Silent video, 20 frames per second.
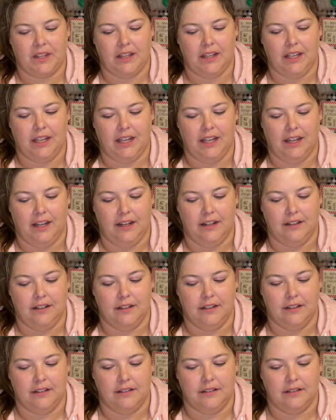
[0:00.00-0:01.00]
and
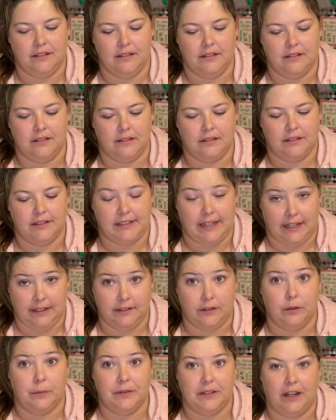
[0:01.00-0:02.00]
stays
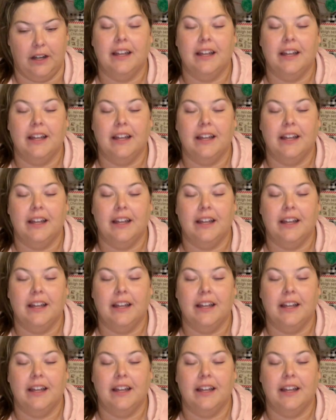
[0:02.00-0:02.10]
to himself.